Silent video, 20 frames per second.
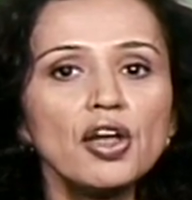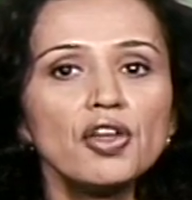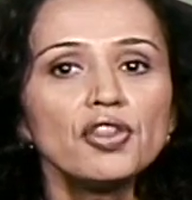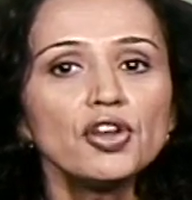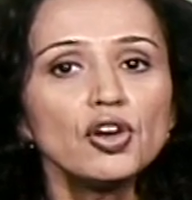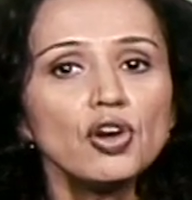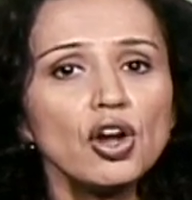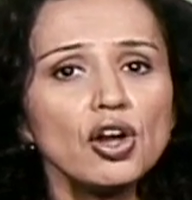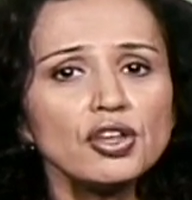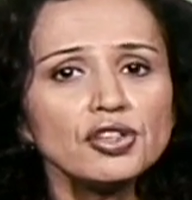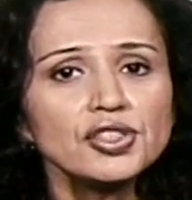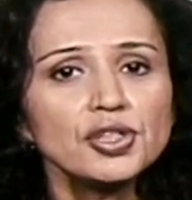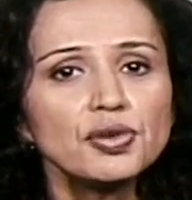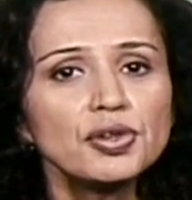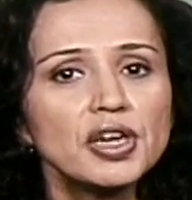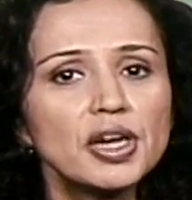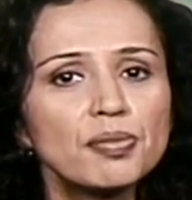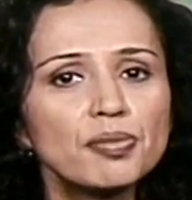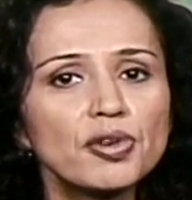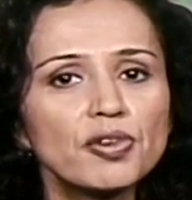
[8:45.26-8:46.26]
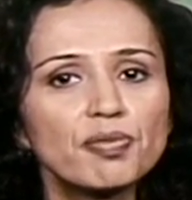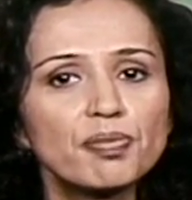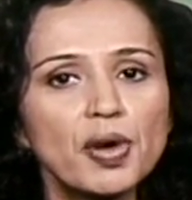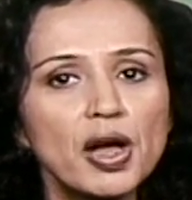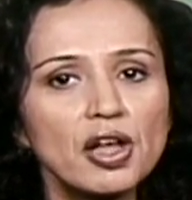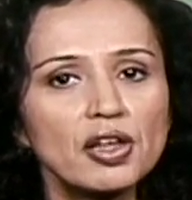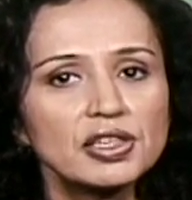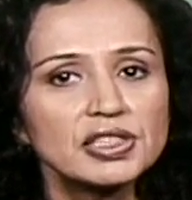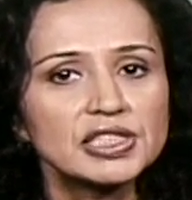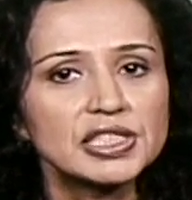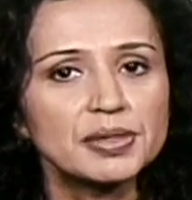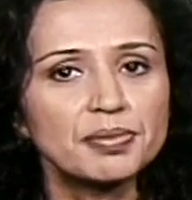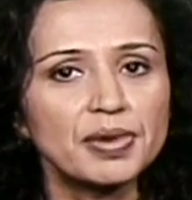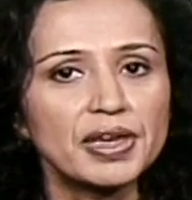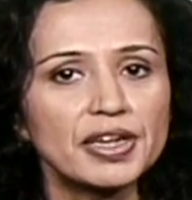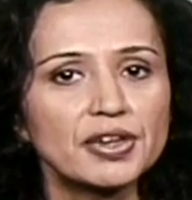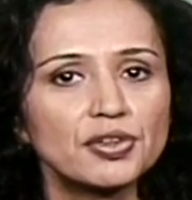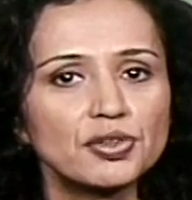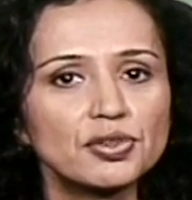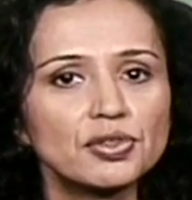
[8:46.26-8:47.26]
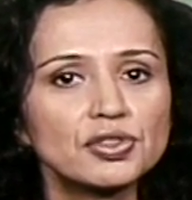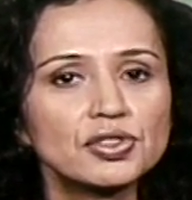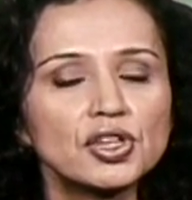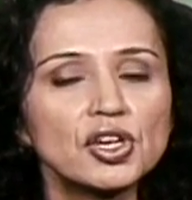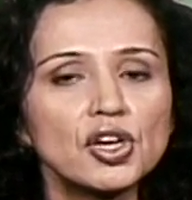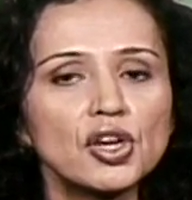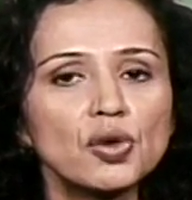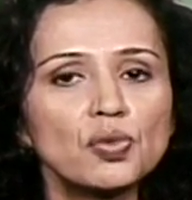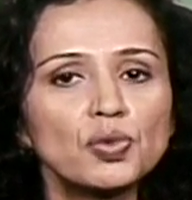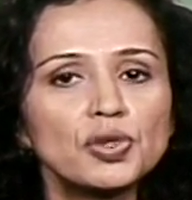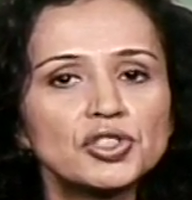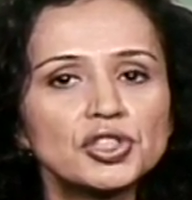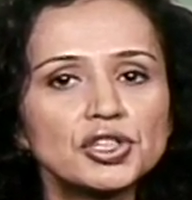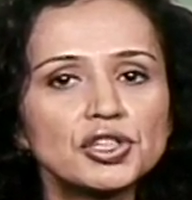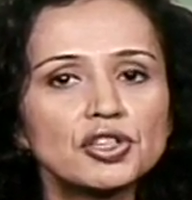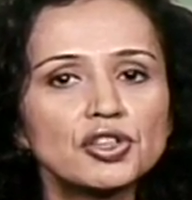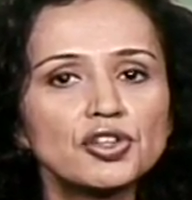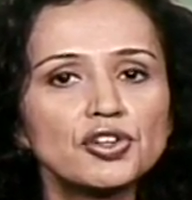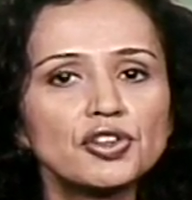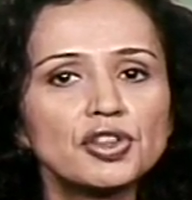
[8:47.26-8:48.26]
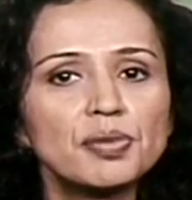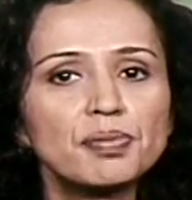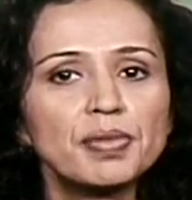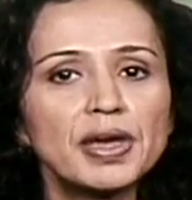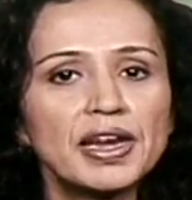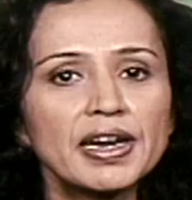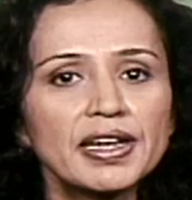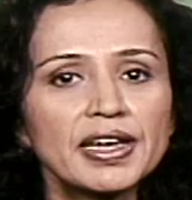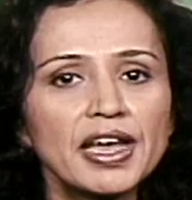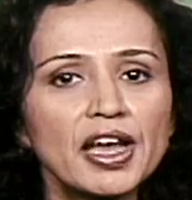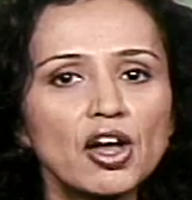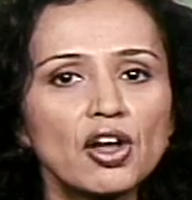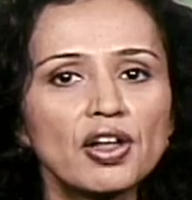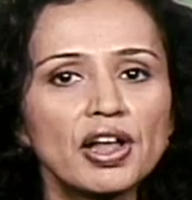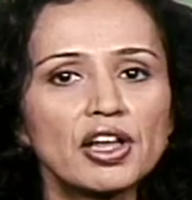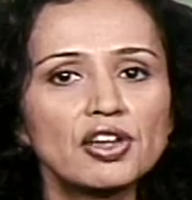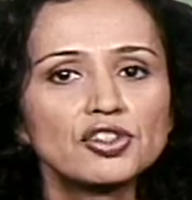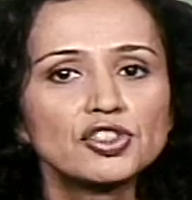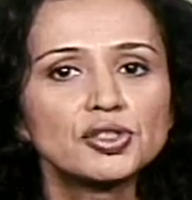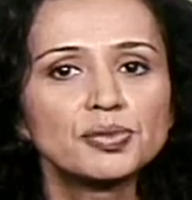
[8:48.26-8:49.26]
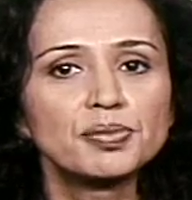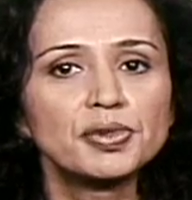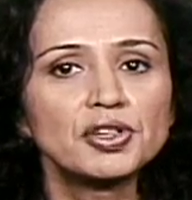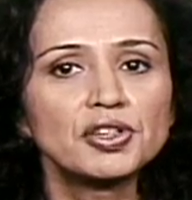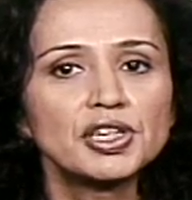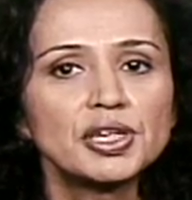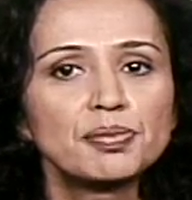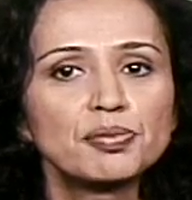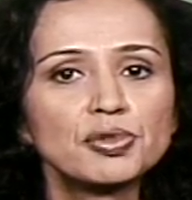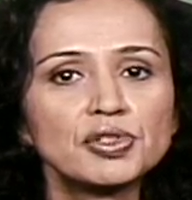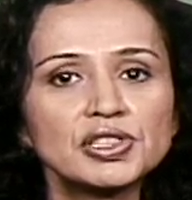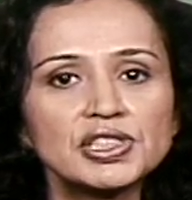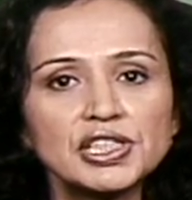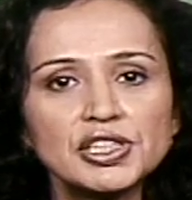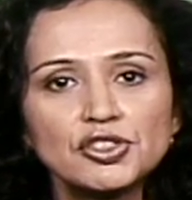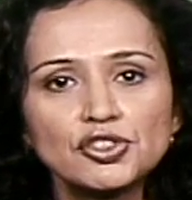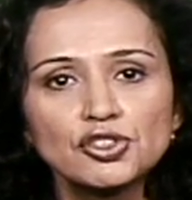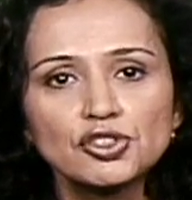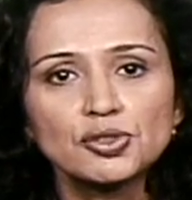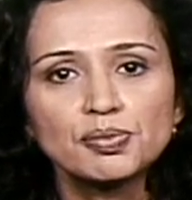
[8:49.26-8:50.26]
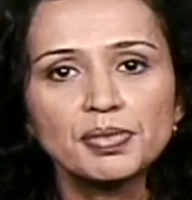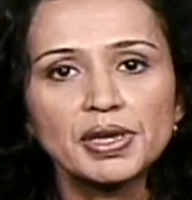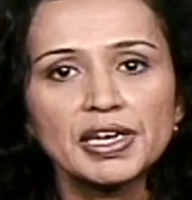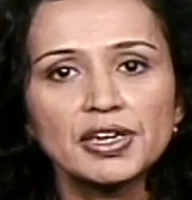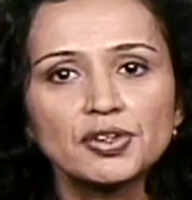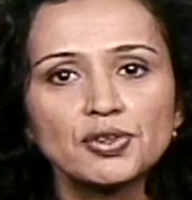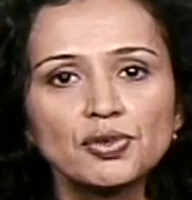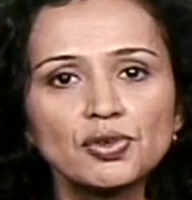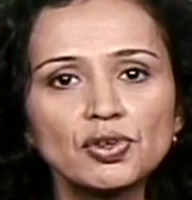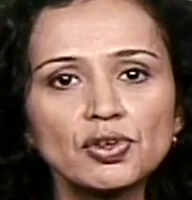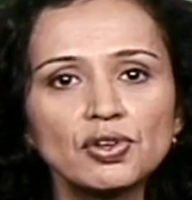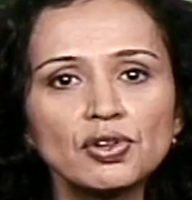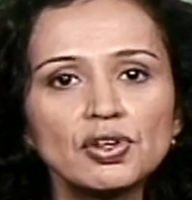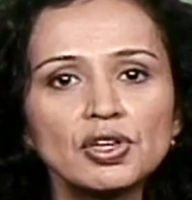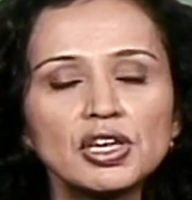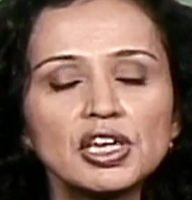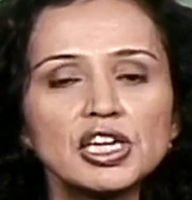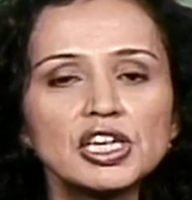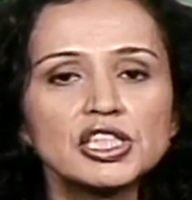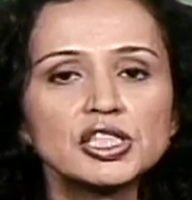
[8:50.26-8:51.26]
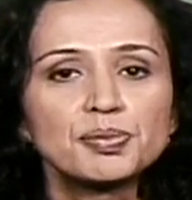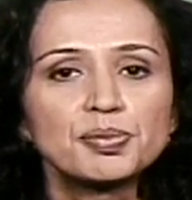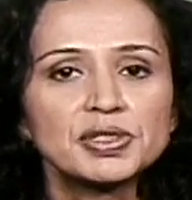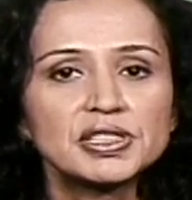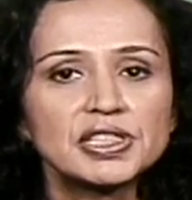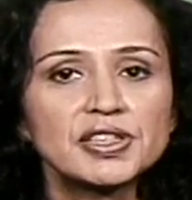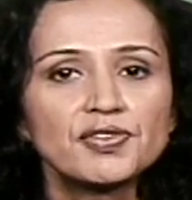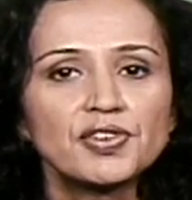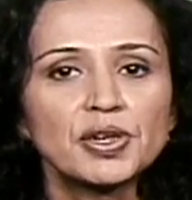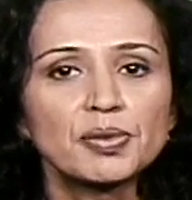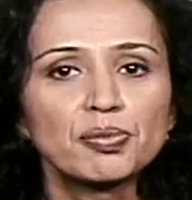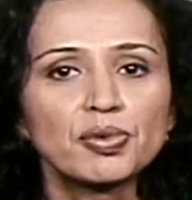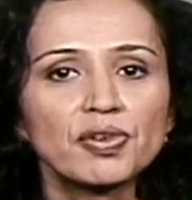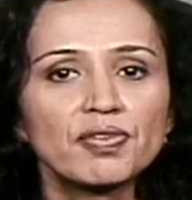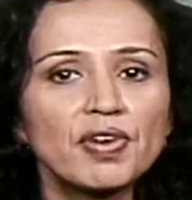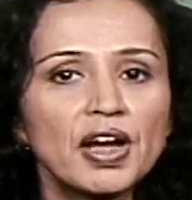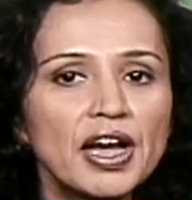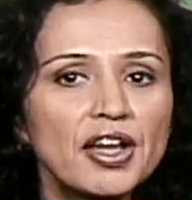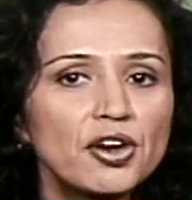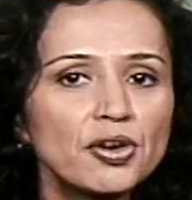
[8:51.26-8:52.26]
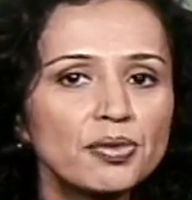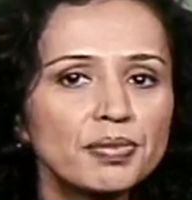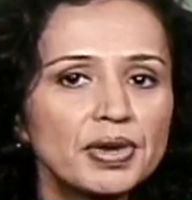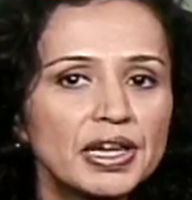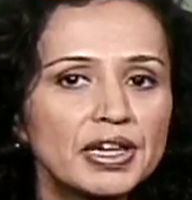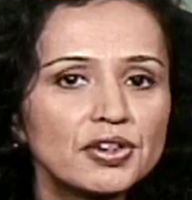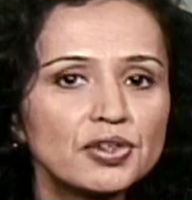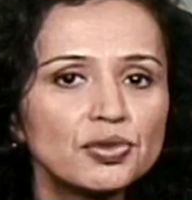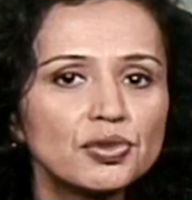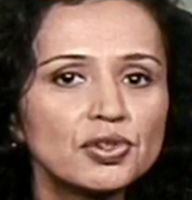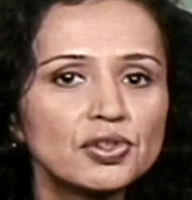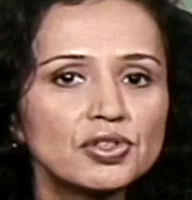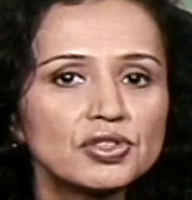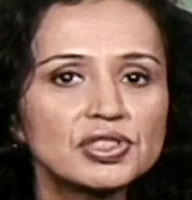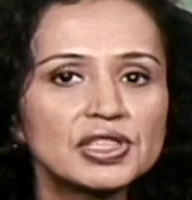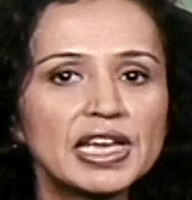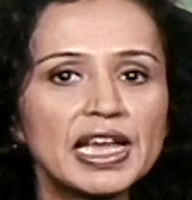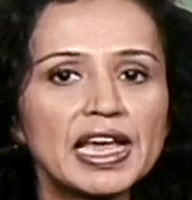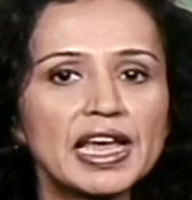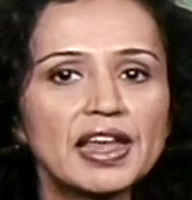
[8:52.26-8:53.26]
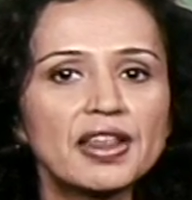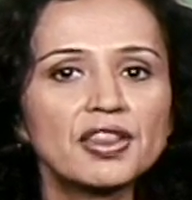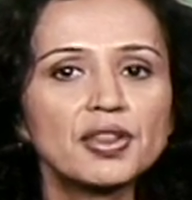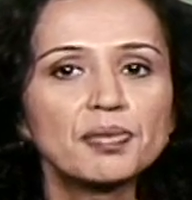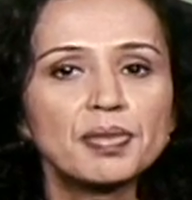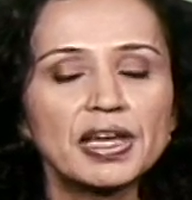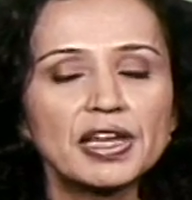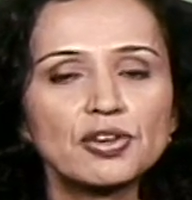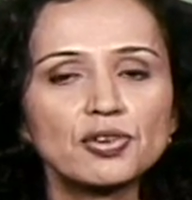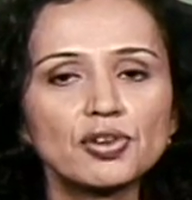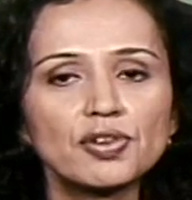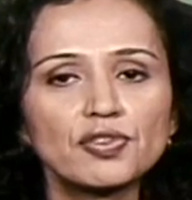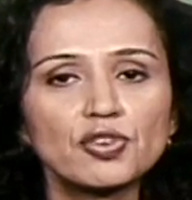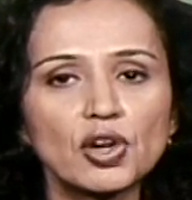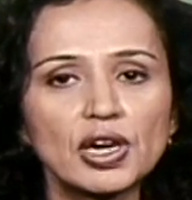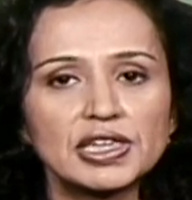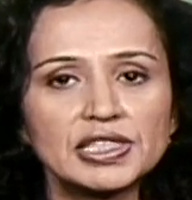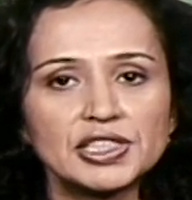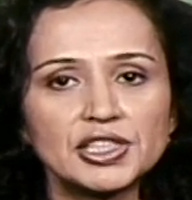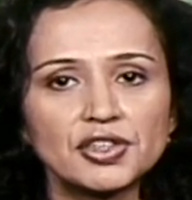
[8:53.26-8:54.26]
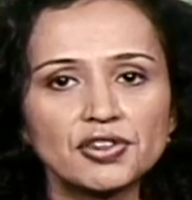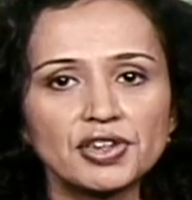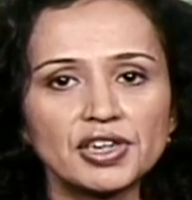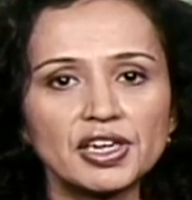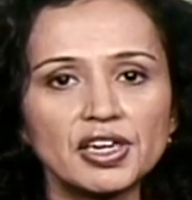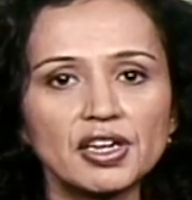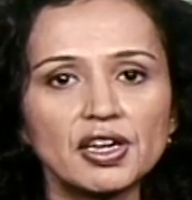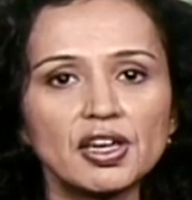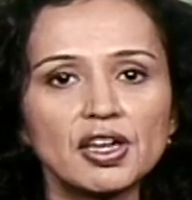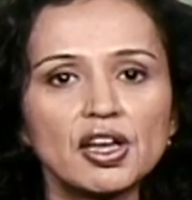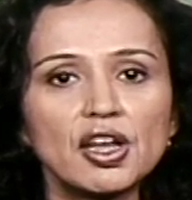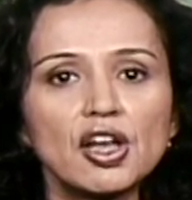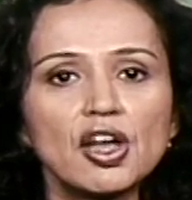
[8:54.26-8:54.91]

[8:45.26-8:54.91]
There are also a number of policy manuals, which include the Medi-Cal Eligibility Procedures Manual, specific provider manuals, and the Manual of Criteria.